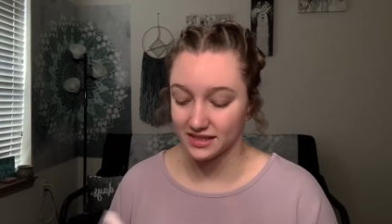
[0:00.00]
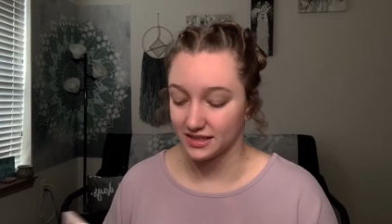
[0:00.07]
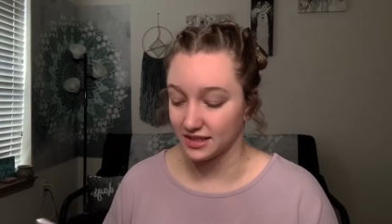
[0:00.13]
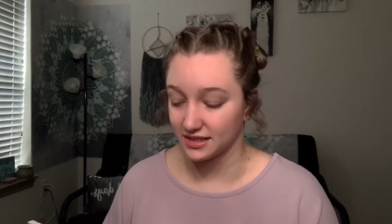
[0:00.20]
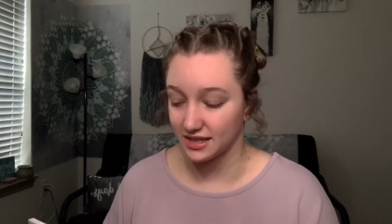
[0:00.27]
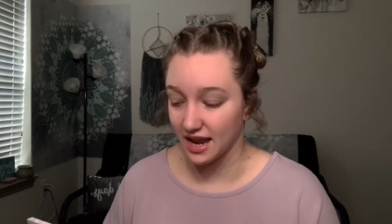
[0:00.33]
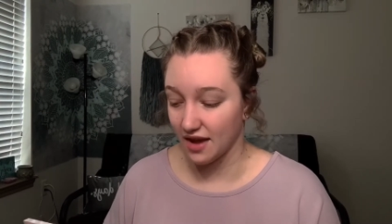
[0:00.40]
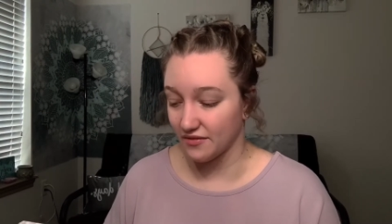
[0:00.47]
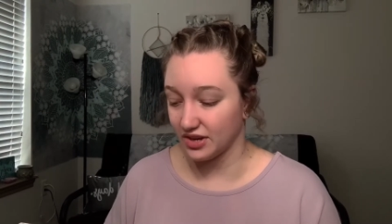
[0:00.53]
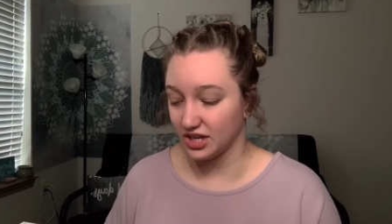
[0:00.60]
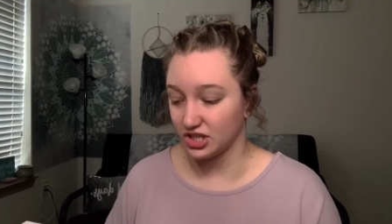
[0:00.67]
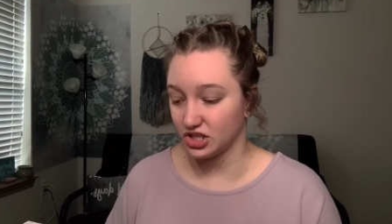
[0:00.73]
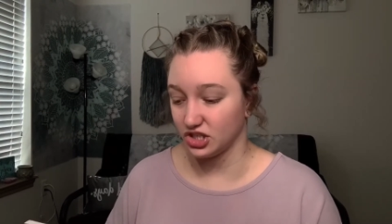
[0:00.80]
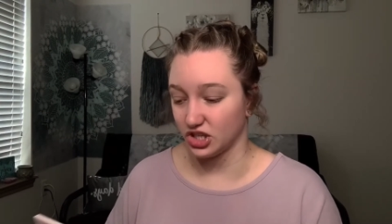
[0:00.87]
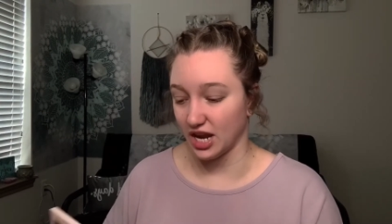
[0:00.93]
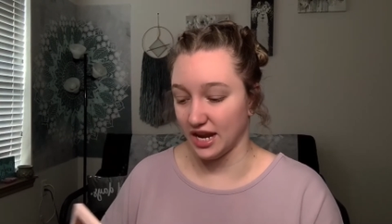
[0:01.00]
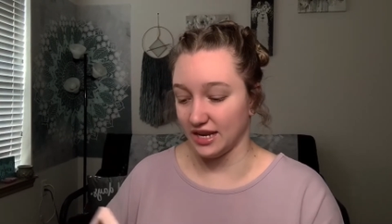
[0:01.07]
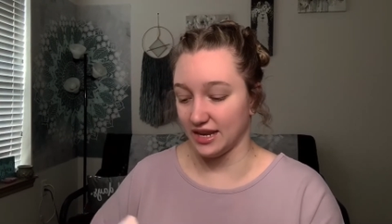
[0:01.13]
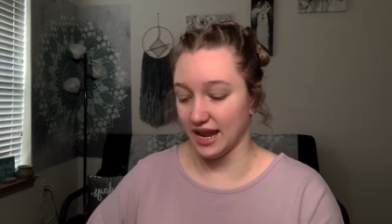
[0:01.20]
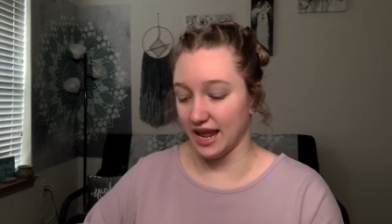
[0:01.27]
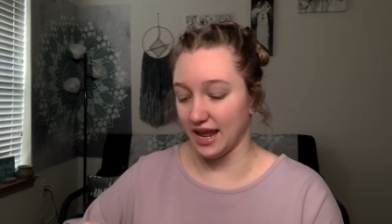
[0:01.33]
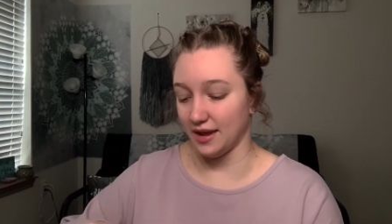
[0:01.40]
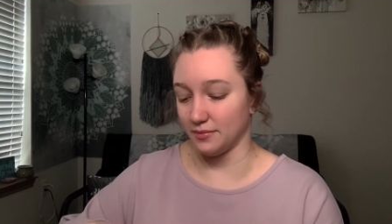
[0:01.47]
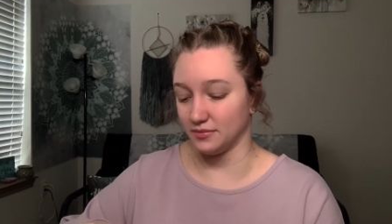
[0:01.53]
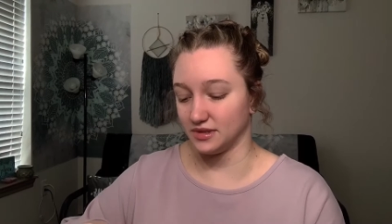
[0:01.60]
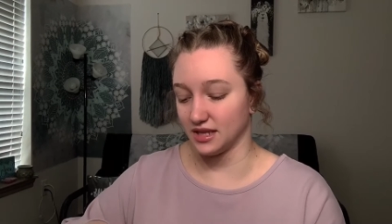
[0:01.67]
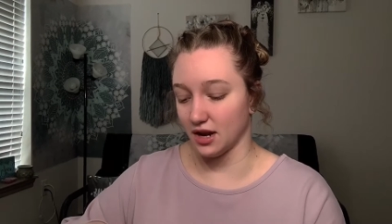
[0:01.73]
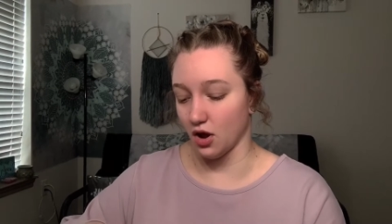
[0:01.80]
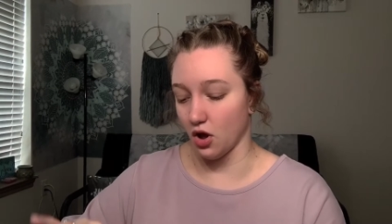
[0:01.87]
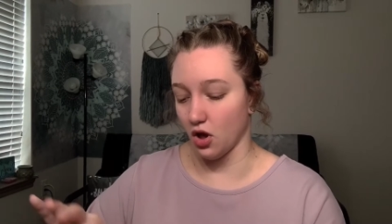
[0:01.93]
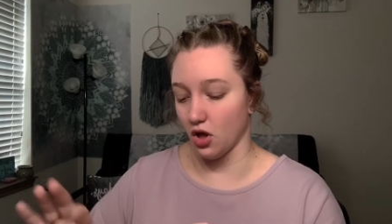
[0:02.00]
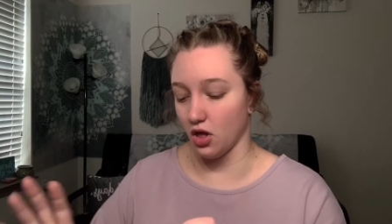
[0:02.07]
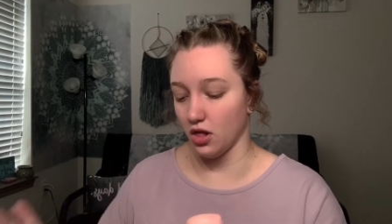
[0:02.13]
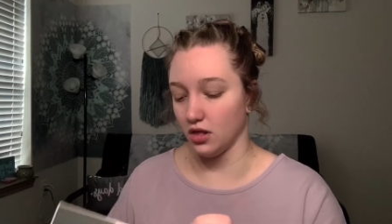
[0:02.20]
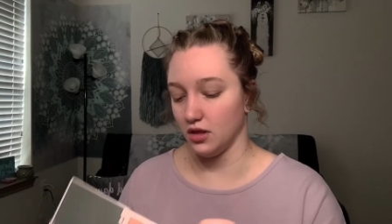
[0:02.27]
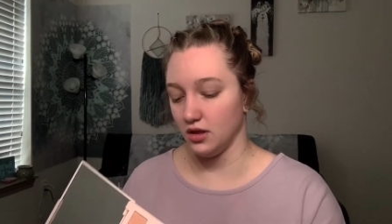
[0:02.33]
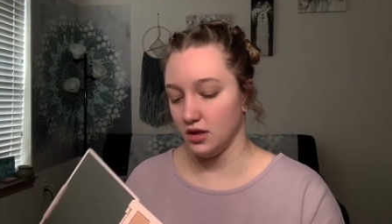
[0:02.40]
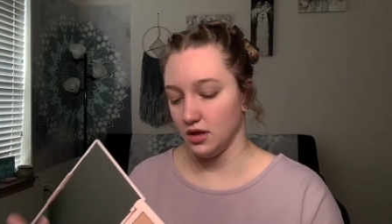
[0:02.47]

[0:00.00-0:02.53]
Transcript: It doesn't have any shade names at all.